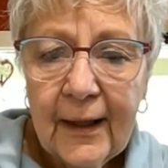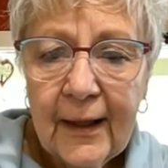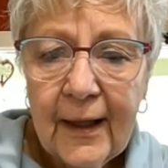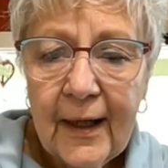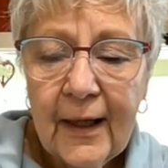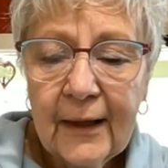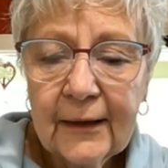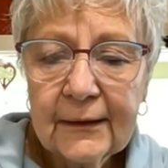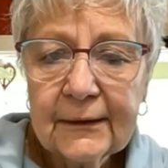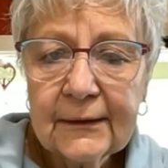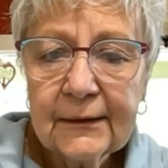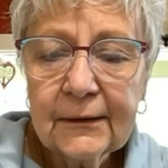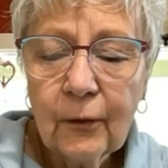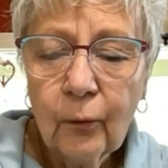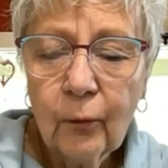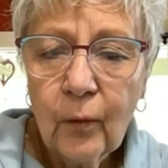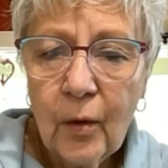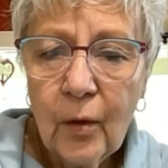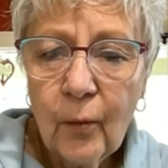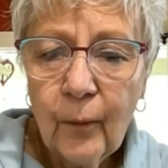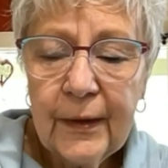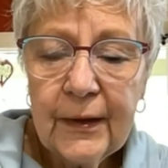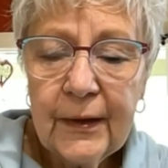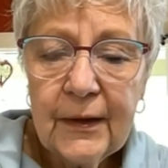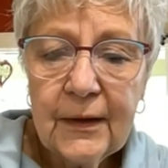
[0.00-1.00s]
And so
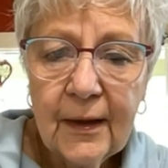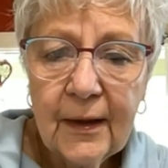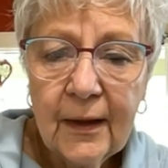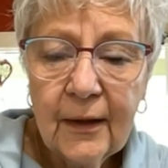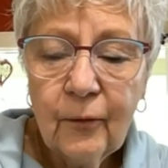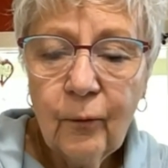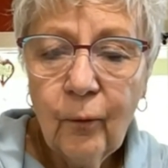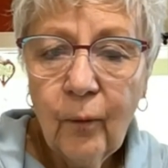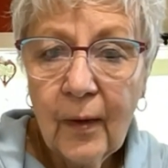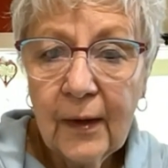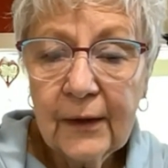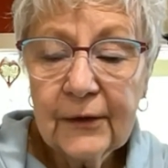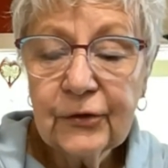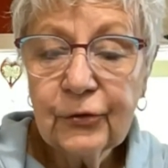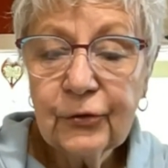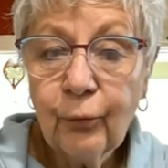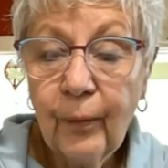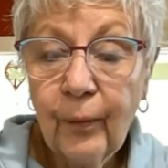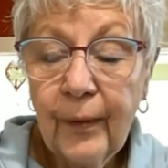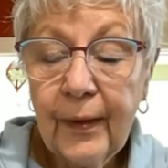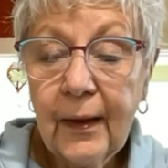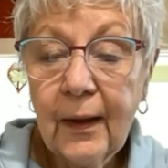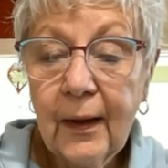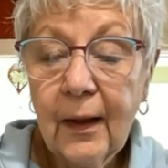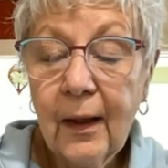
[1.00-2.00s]
what we did was
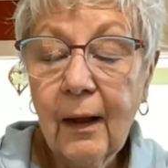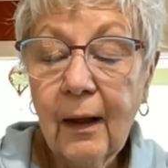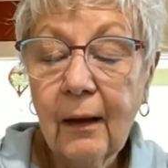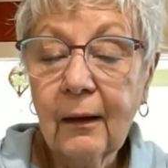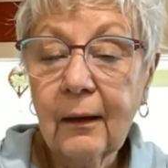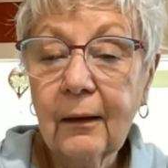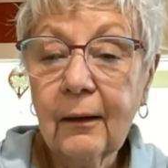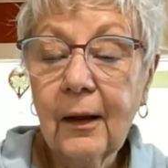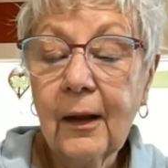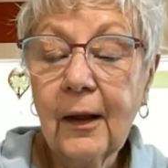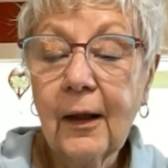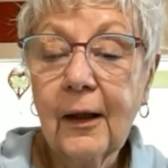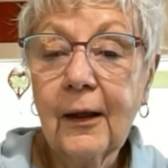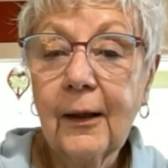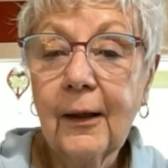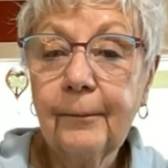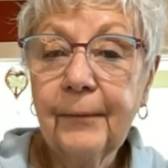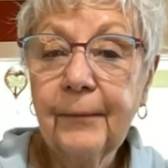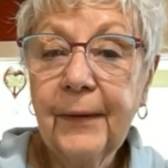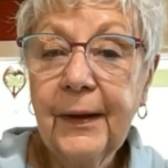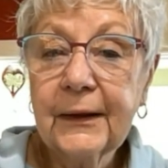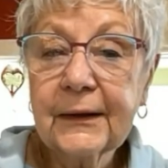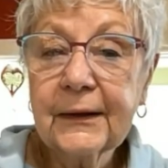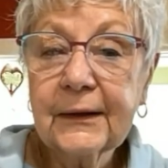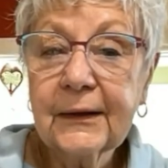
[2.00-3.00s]
we
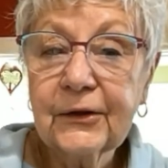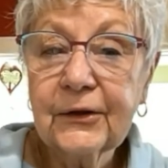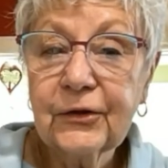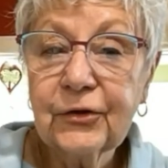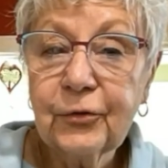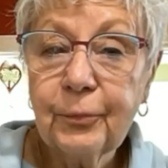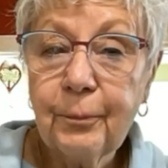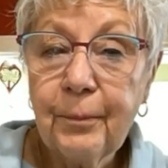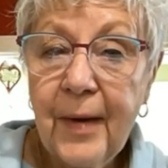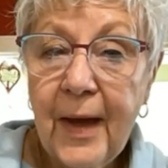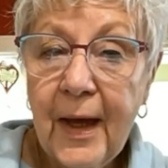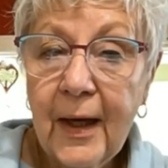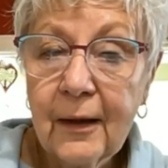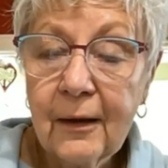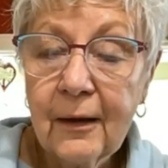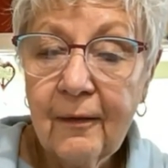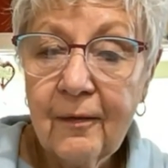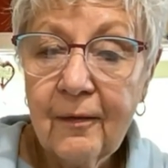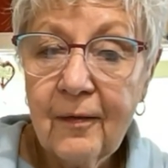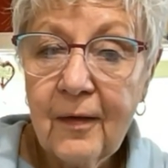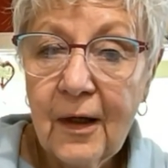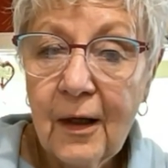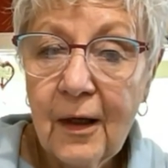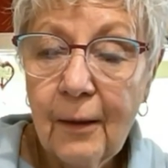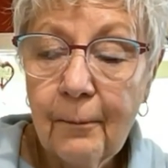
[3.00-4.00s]
expanded
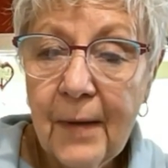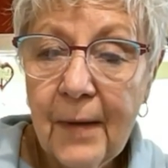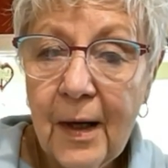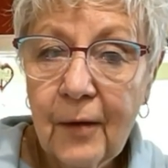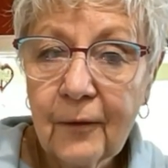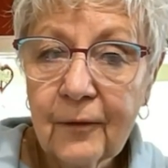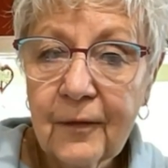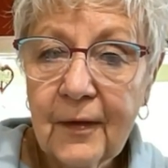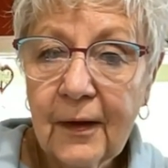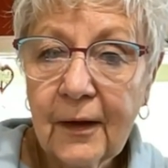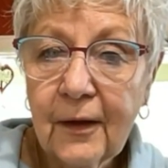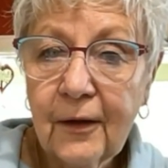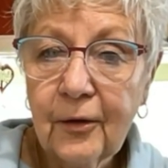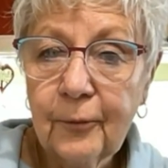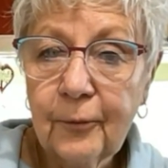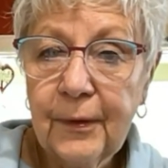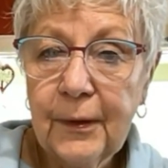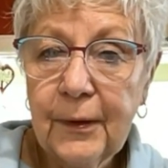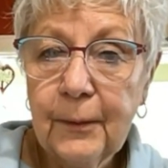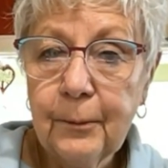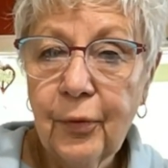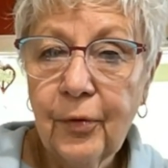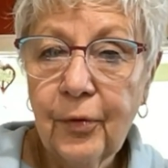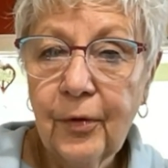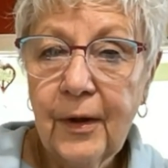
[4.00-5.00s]
the amount that could
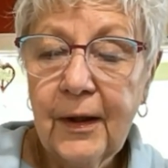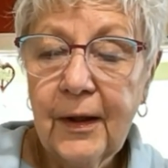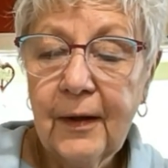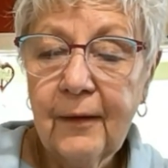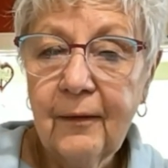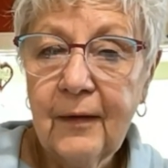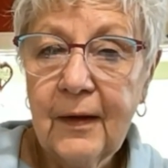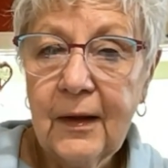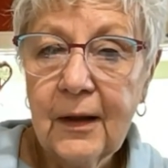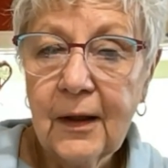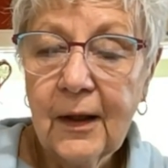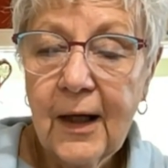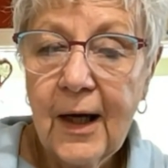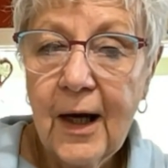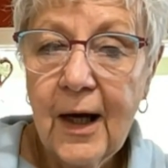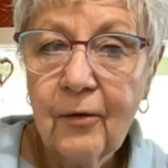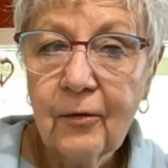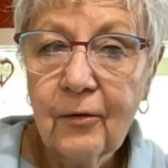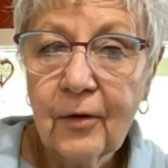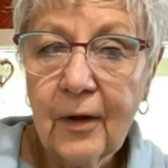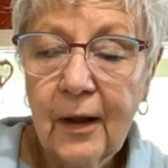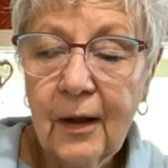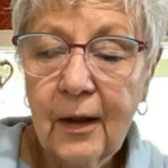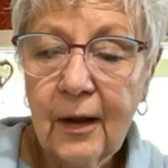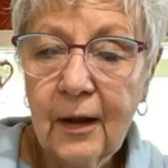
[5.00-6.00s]
be put in the
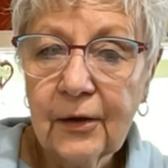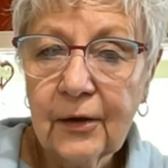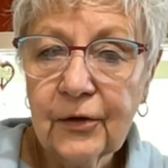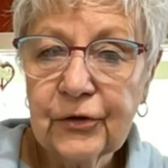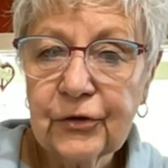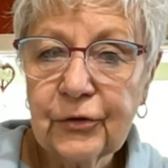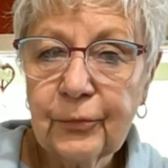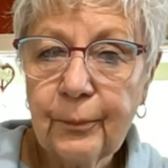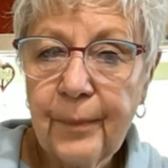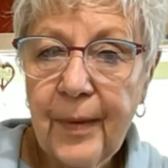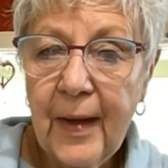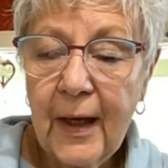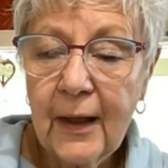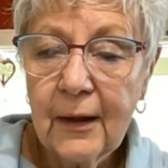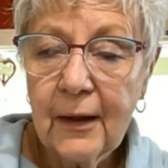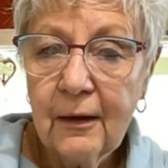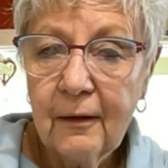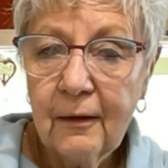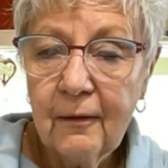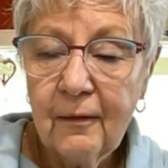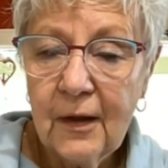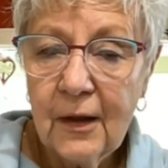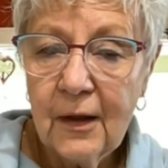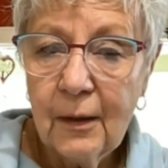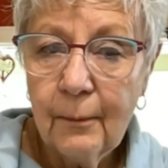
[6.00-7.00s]
account and
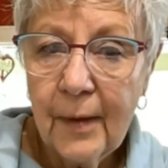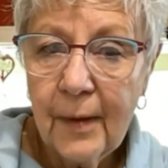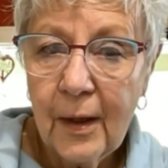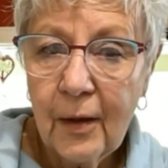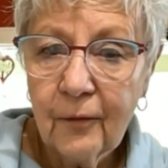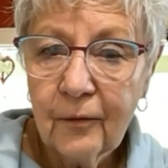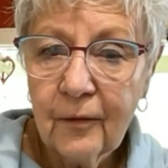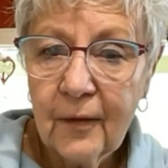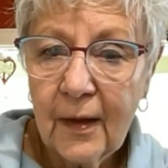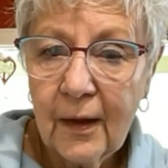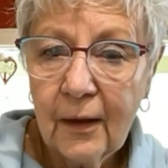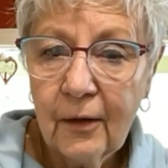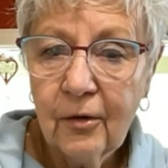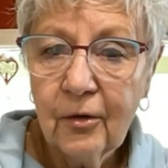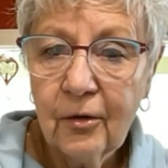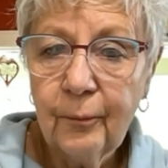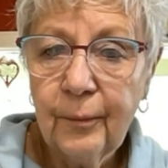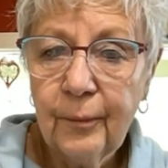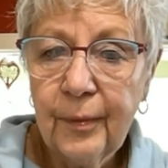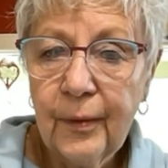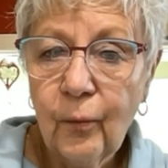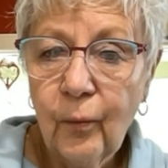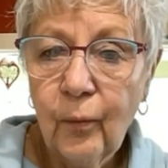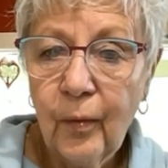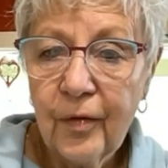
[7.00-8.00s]
expanded the amount that could
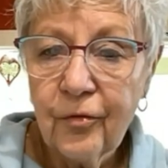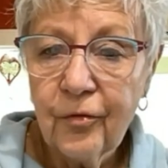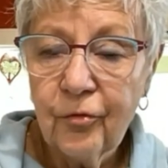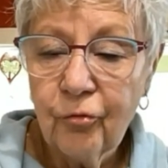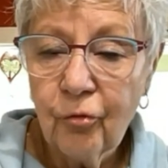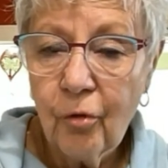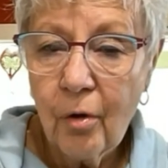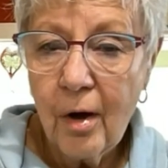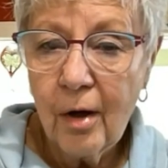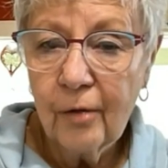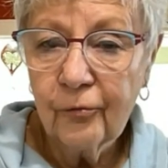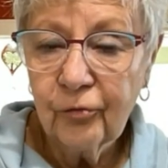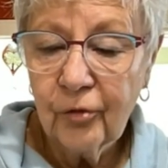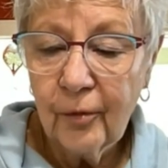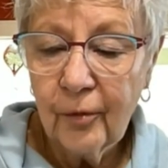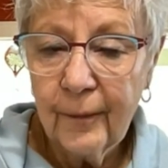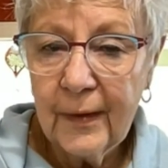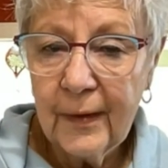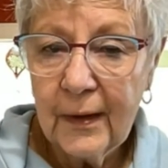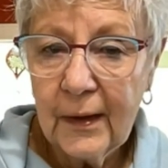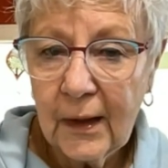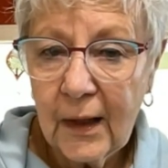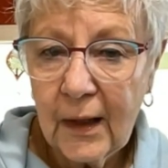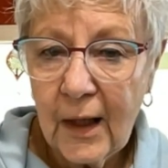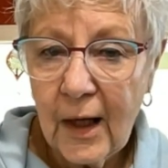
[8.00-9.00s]
be withdrawn from
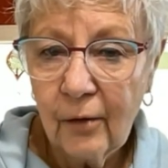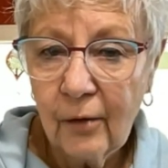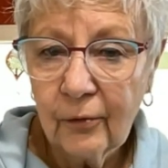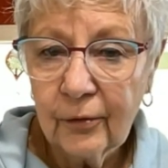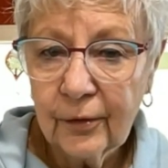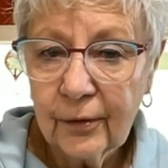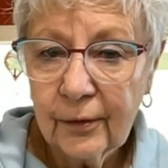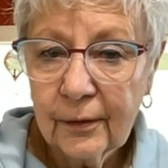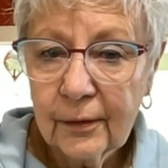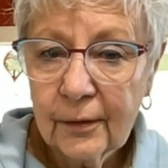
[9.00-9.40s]
the account.